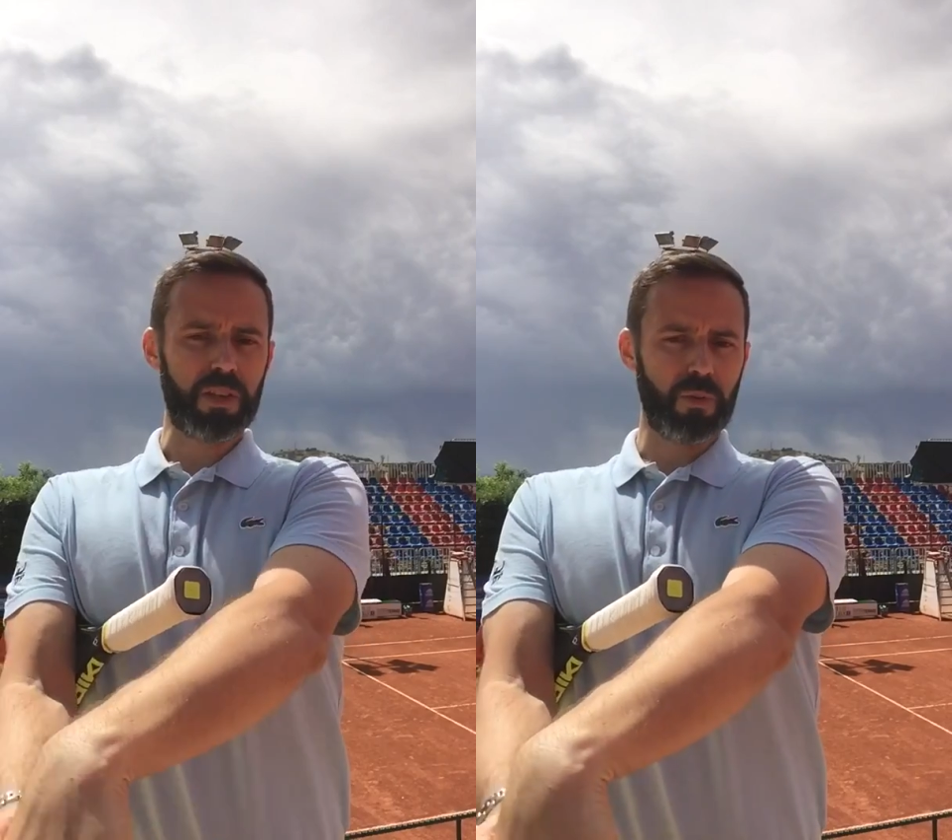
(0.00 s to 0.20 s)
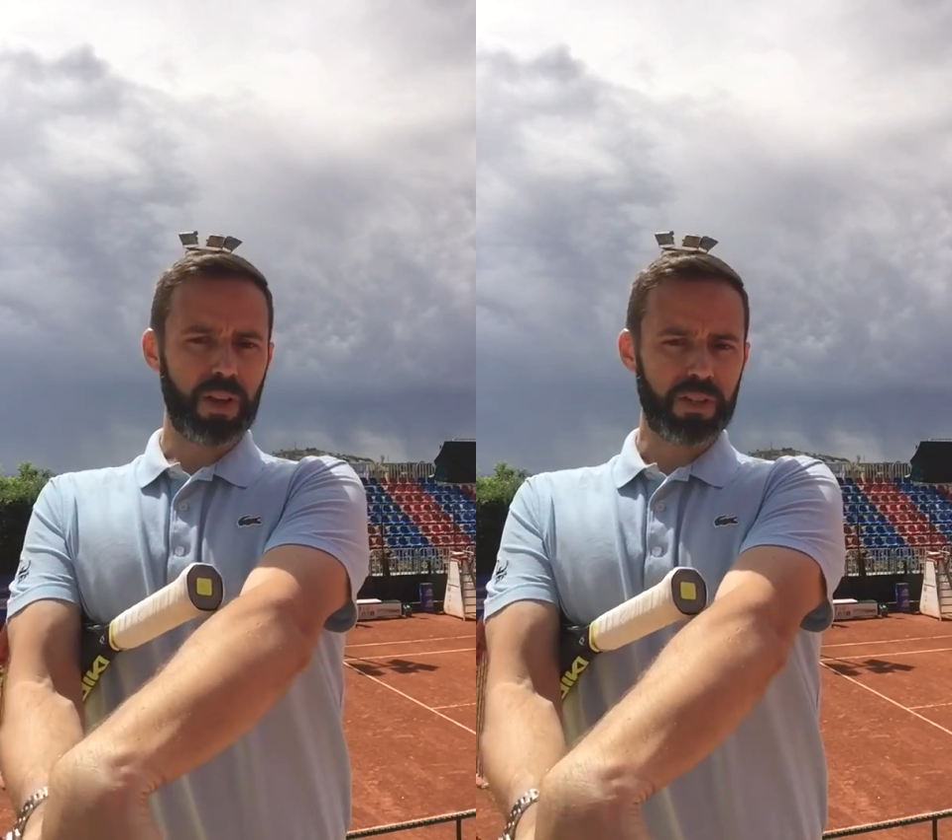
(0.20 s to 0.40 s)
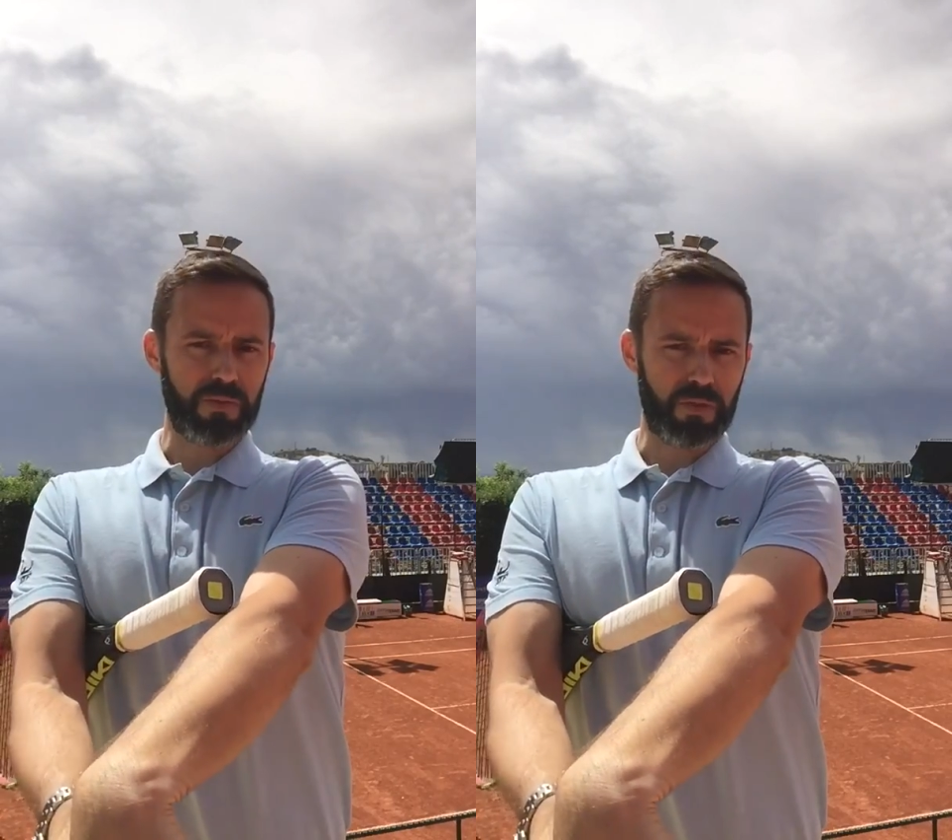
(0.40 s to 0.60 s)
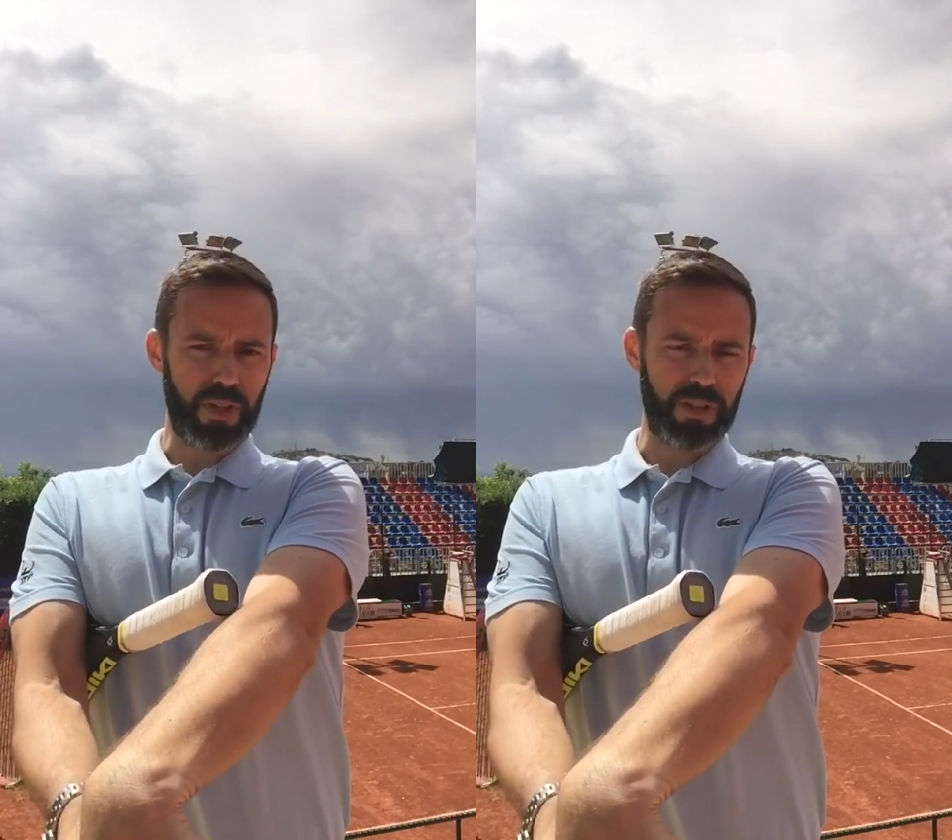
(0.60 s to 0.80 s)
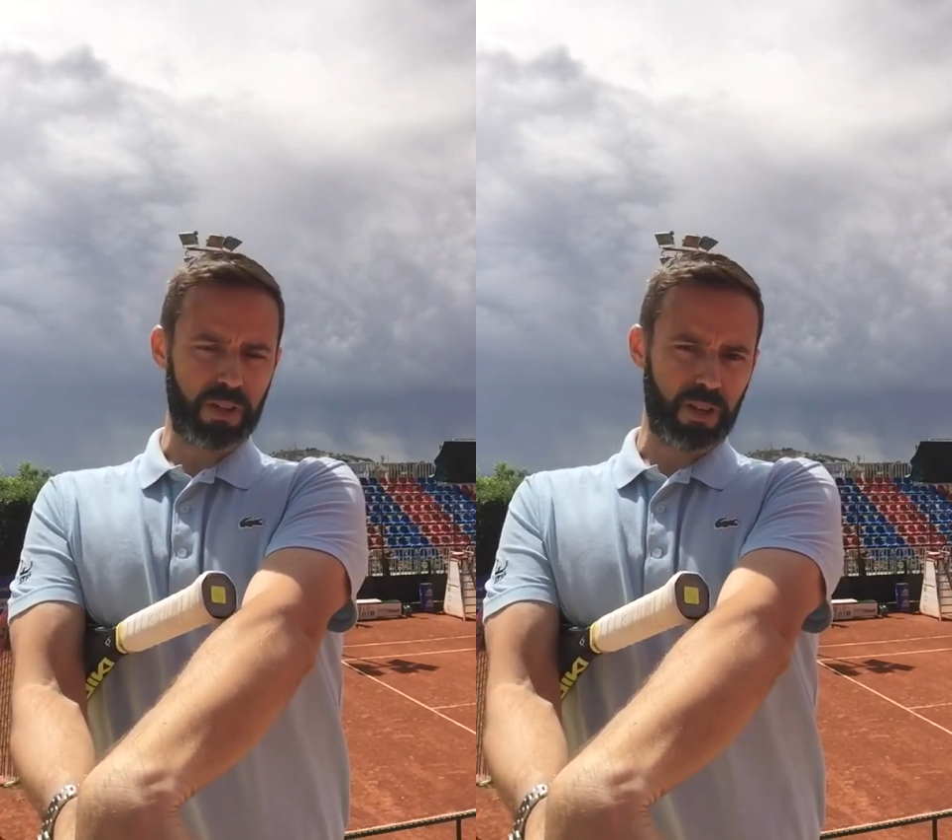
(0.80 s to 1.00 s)
aggressive
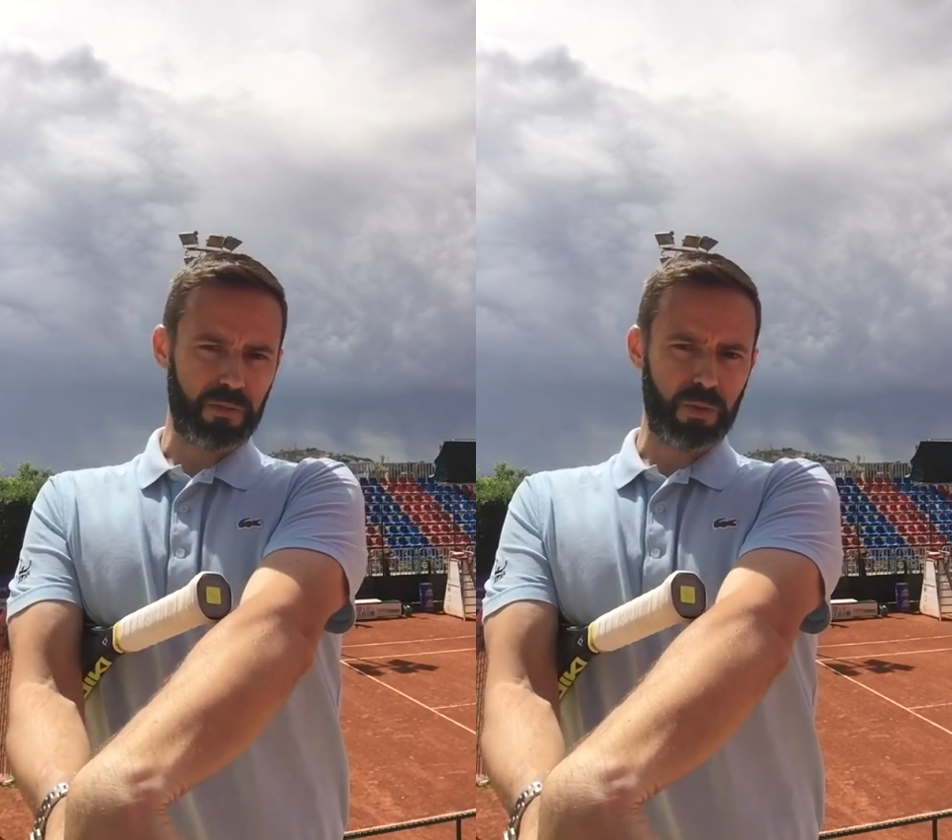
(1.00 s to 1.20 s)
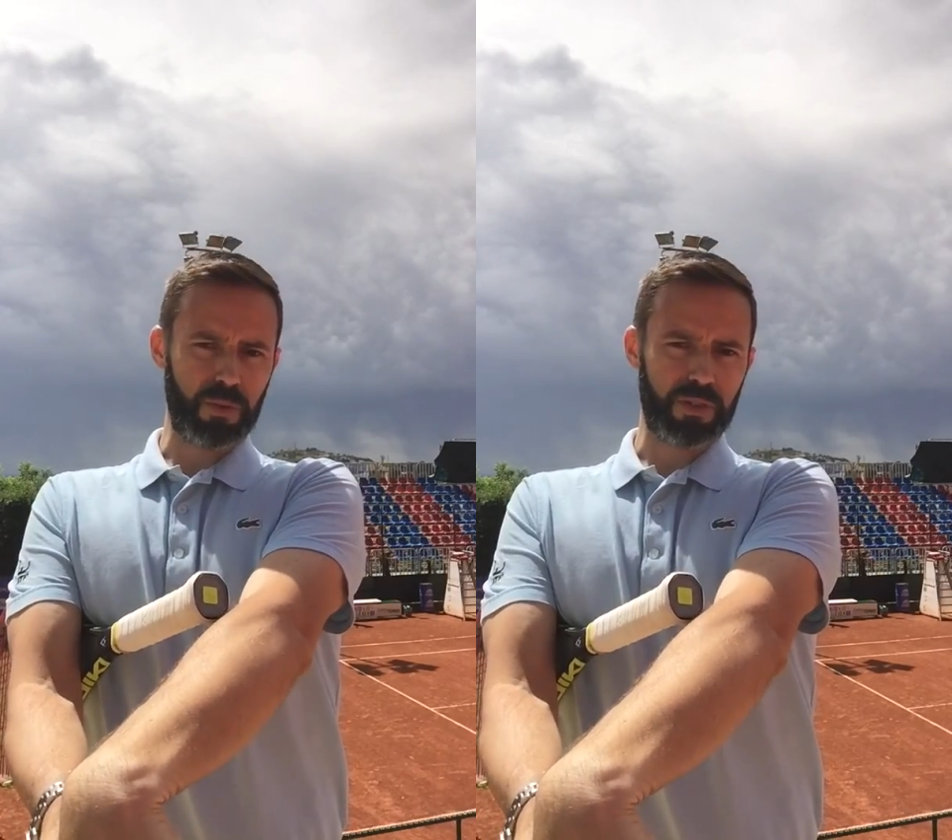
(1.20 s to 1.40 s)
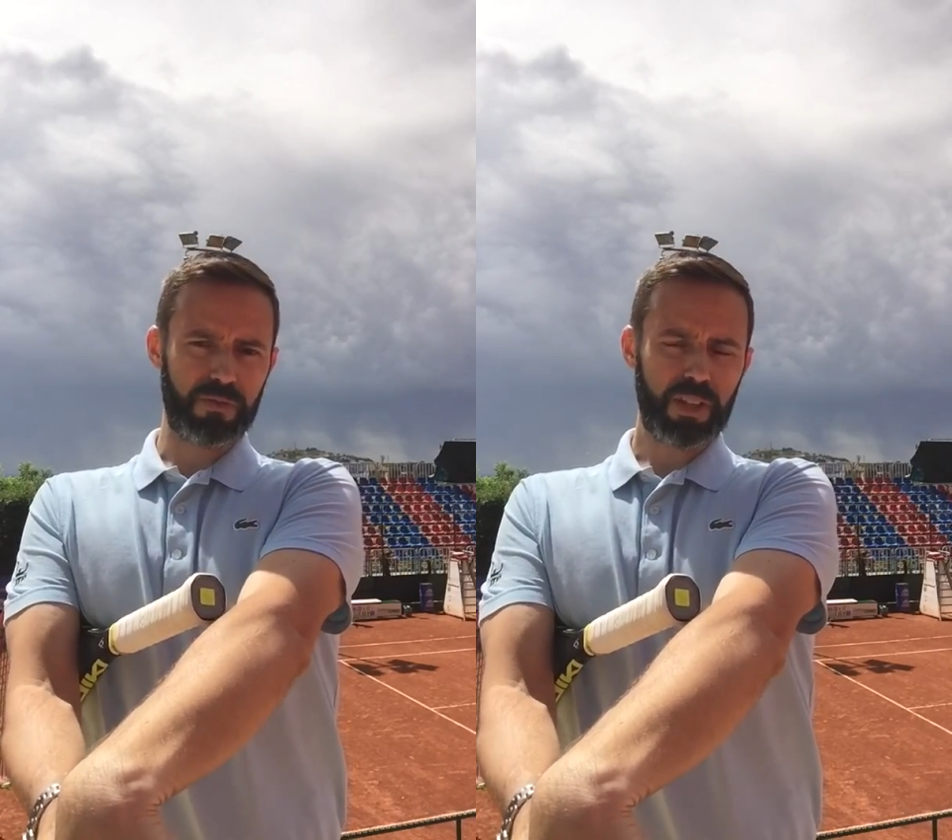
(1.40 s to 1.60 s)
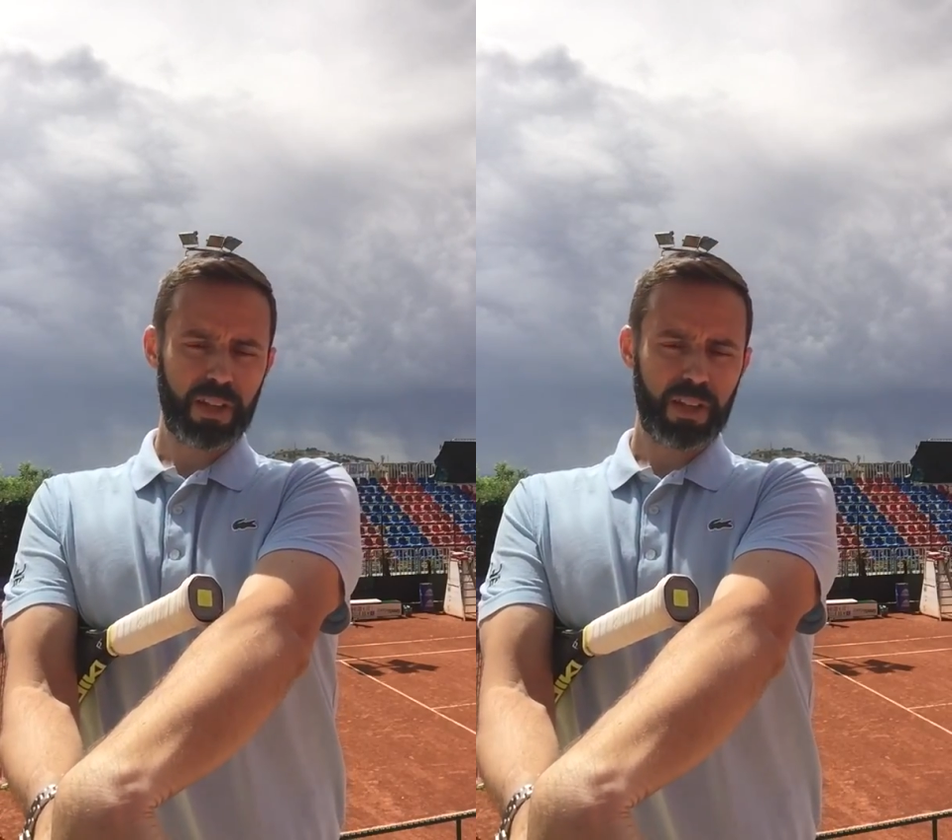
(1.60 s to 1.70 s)
stretching of the wrist